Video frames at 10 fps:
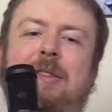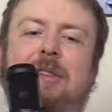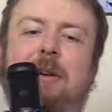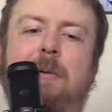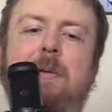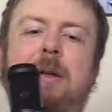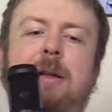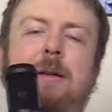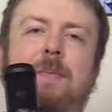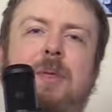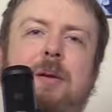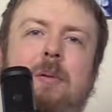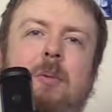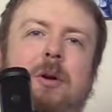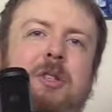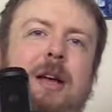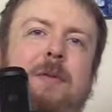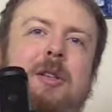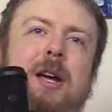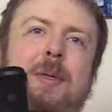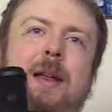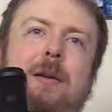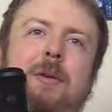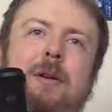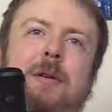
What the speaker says: So we'll have to check that out.